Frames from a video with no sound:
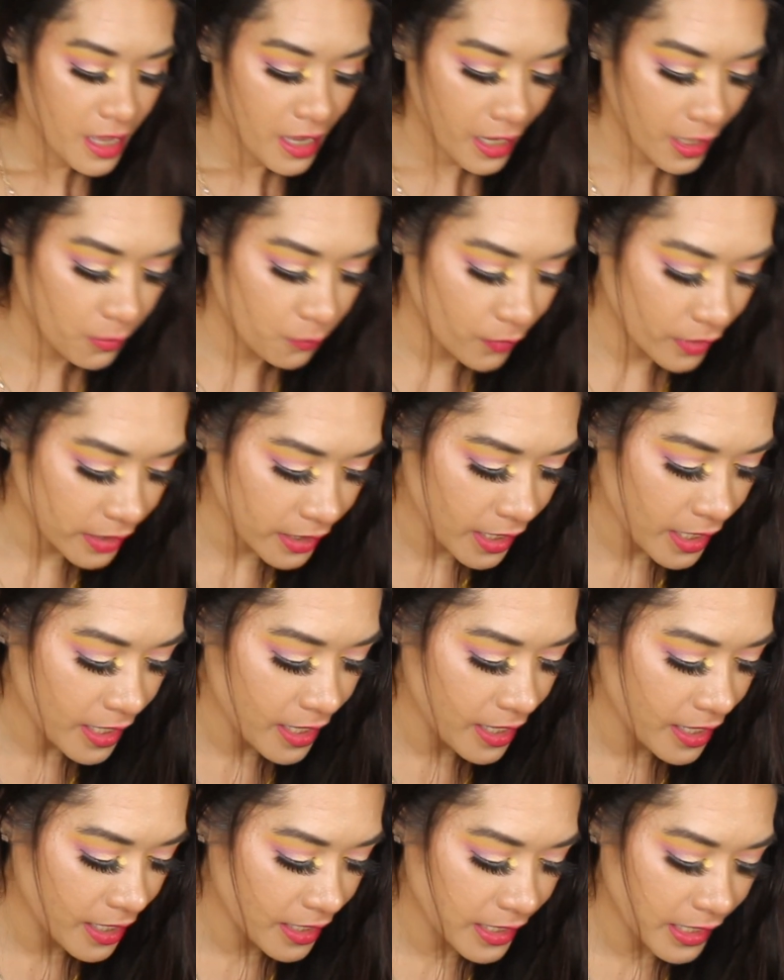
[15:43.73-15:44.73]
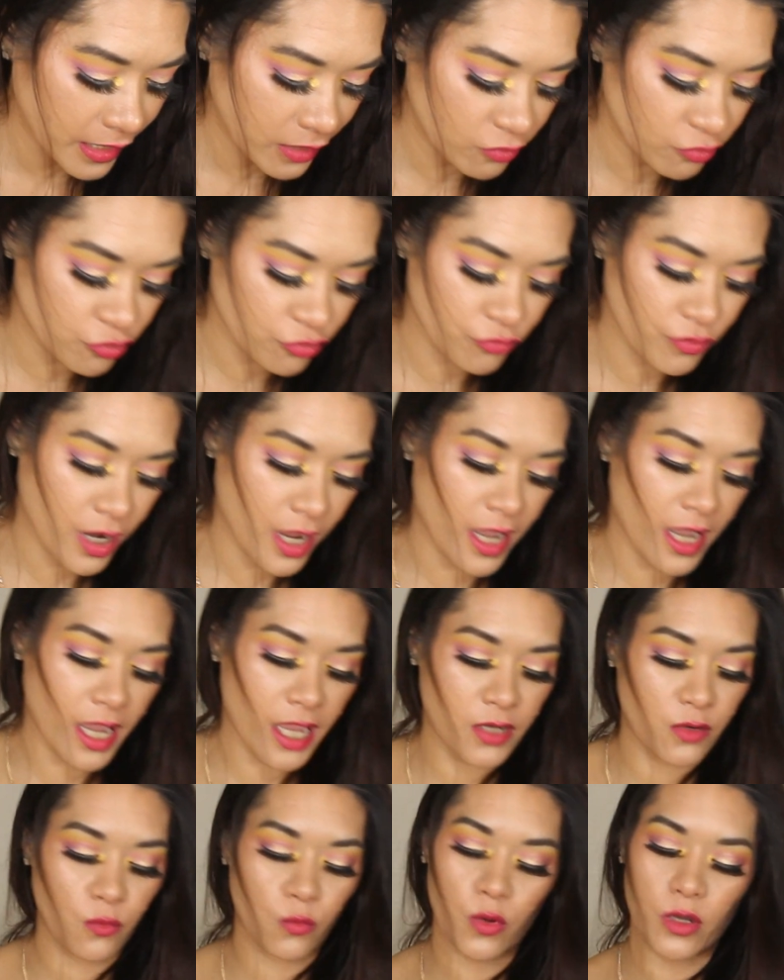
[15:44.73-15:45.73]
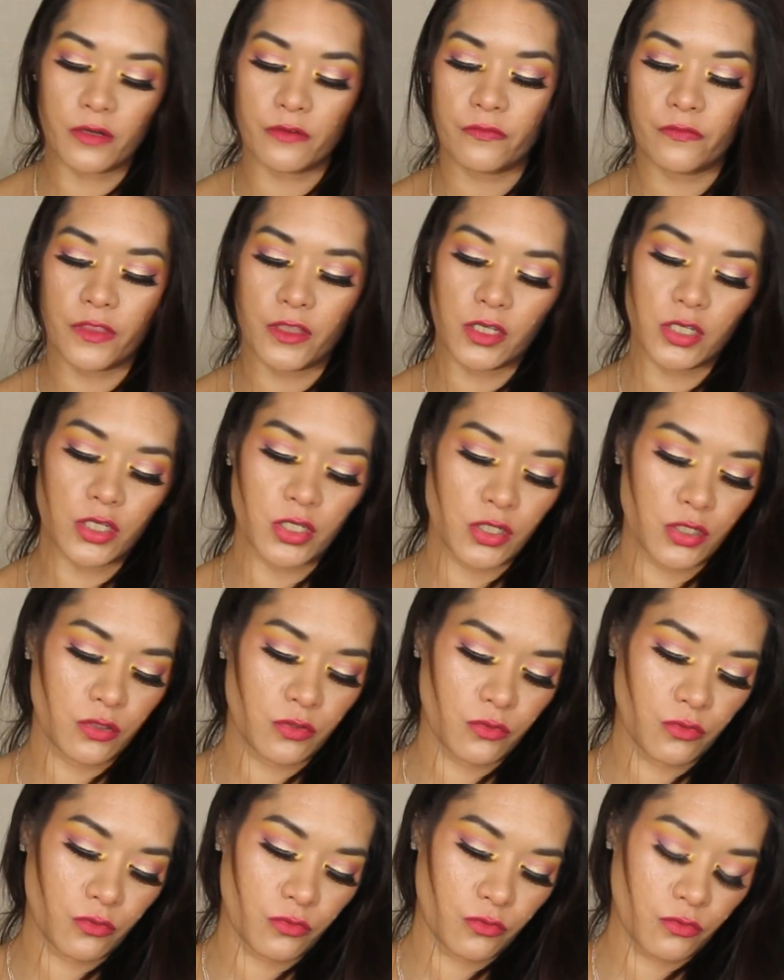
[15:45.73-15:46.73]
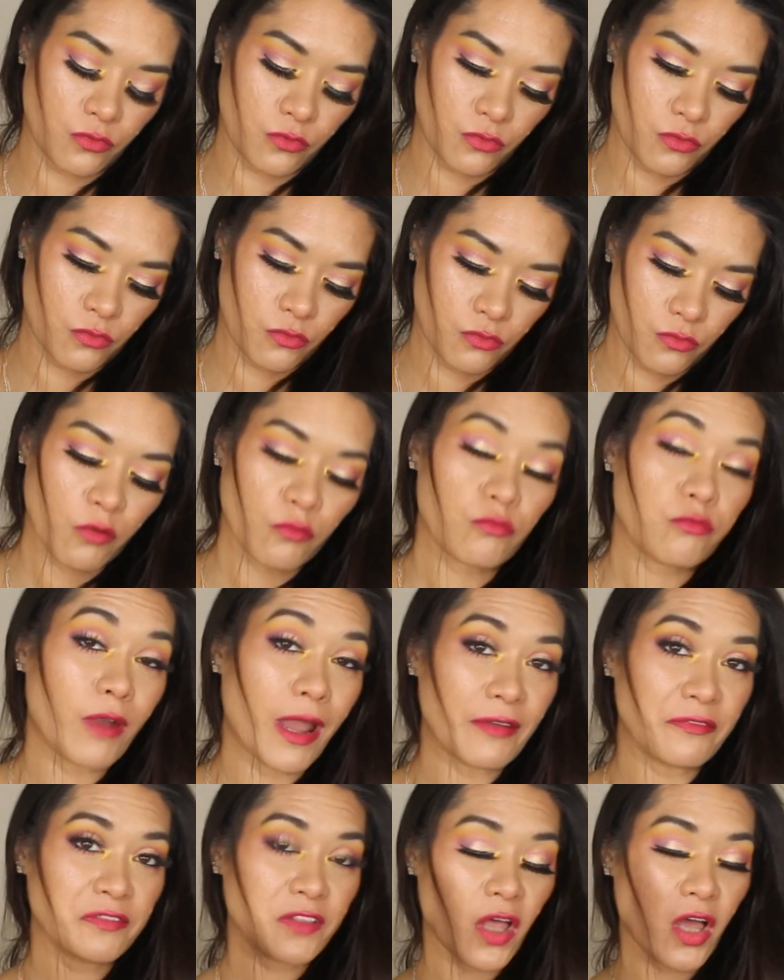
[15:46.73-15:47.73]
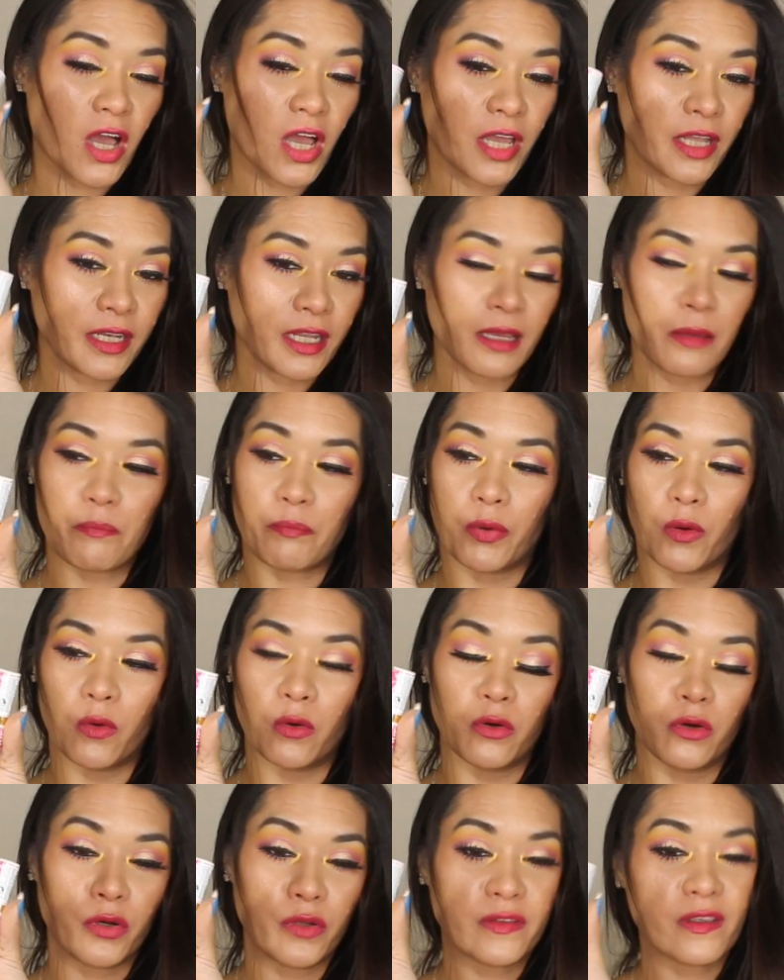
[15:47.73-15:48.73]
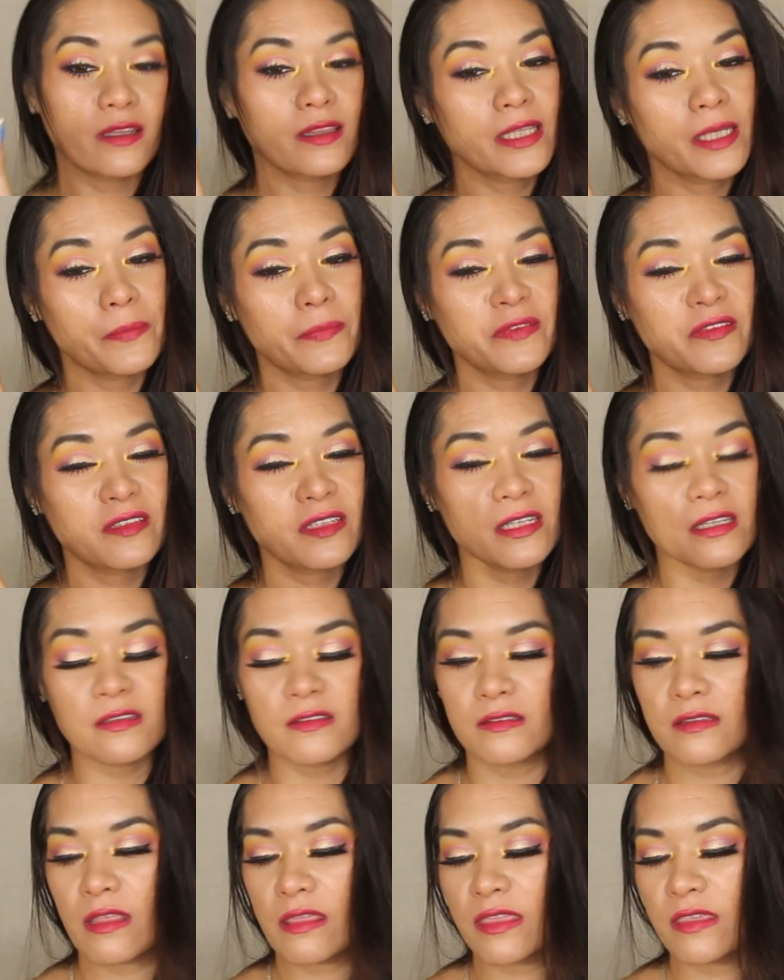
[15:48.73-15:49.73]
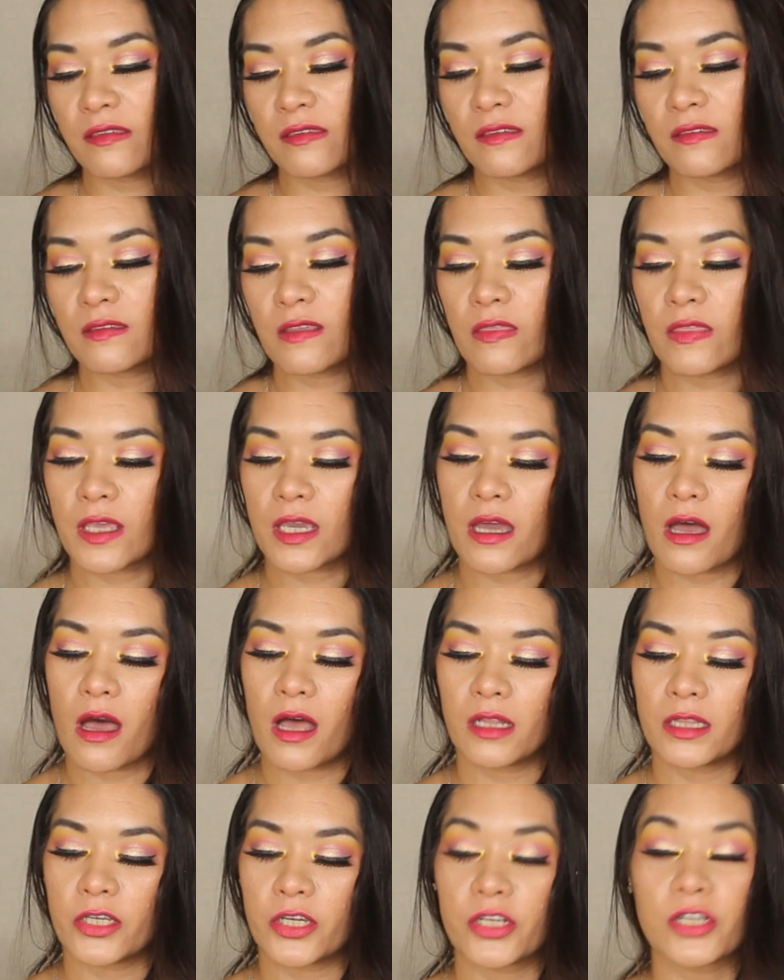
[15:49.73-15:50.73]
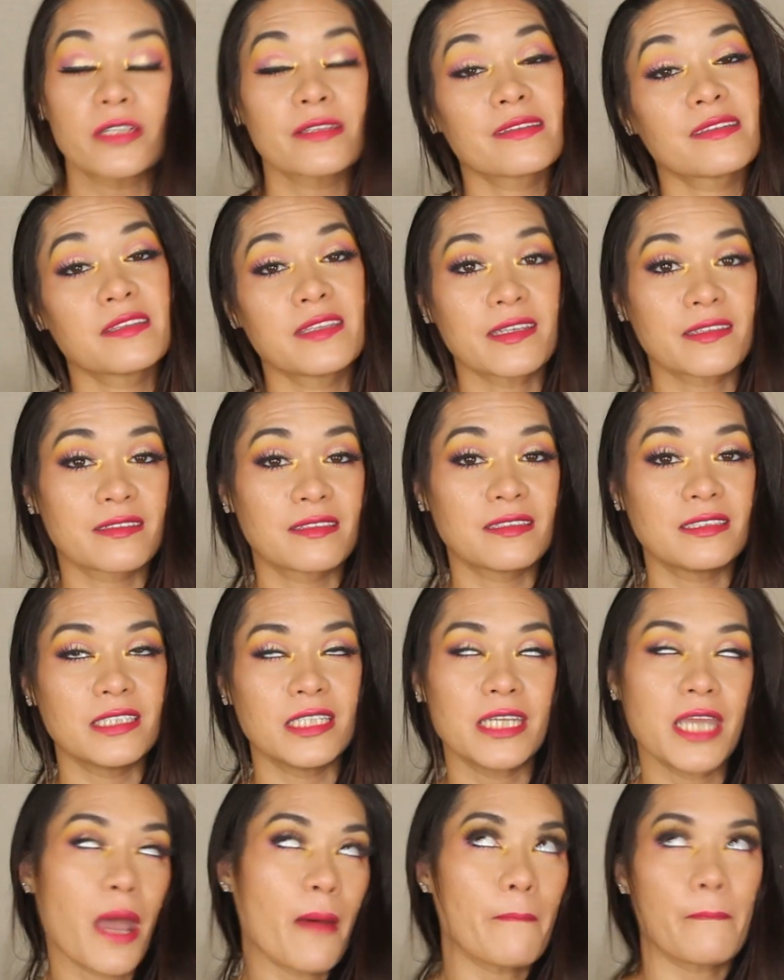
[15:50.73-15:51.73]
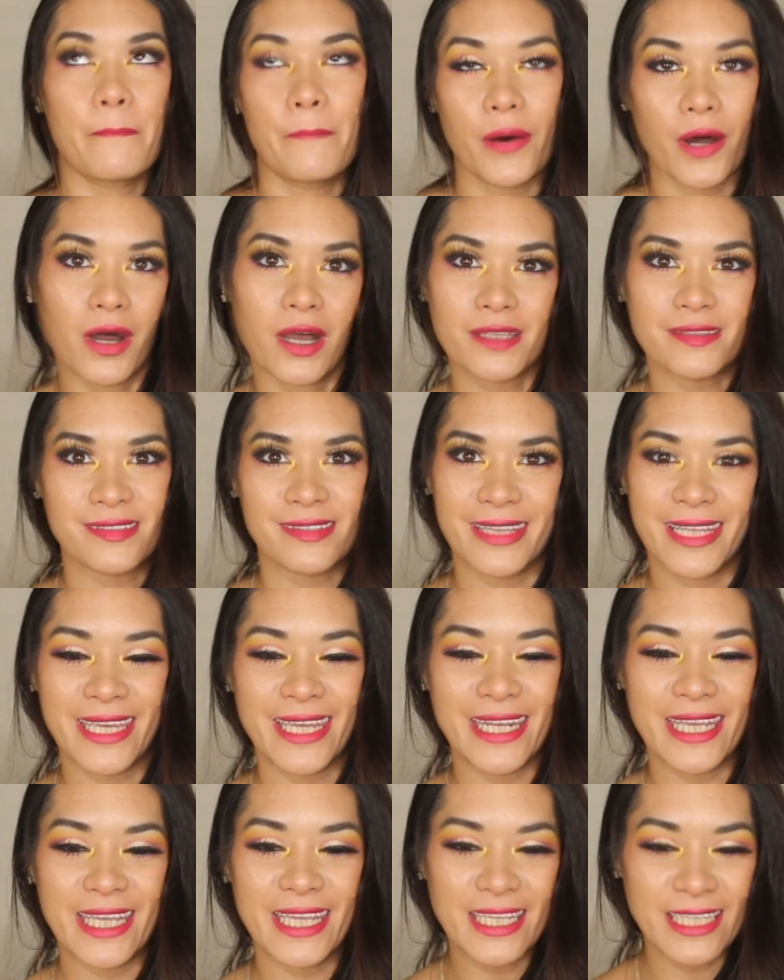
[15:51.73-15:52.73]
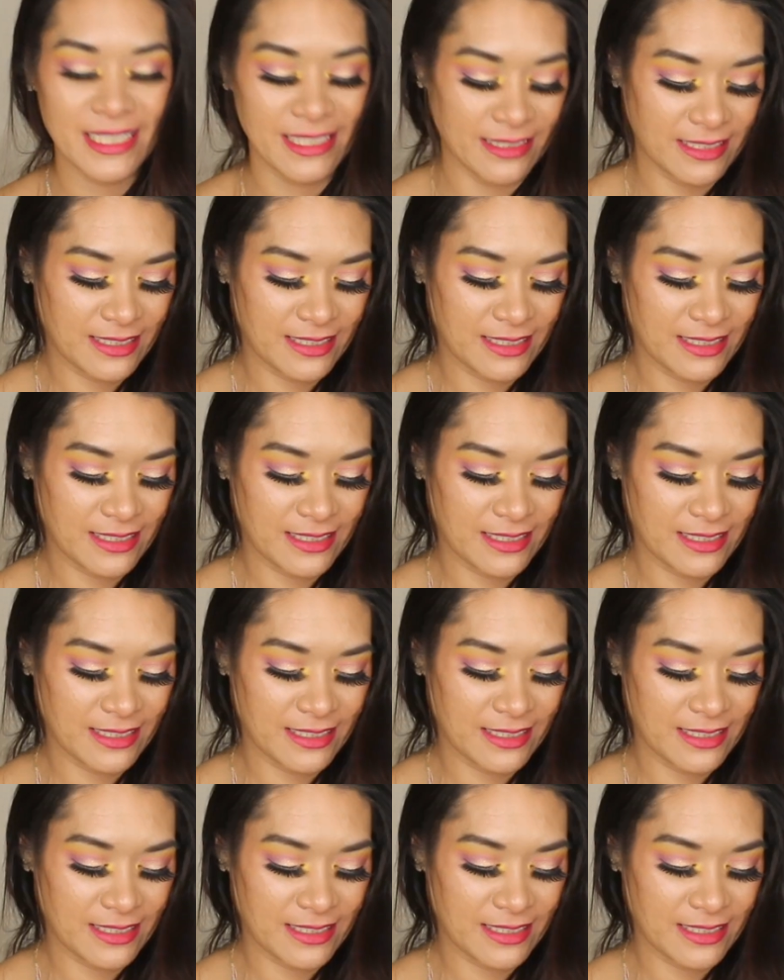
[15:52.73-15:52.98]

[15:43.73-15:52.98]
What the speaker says: I went ahead and tried one of the new Revlon Bold lipsticks. This is in the color 60 Boss Lady.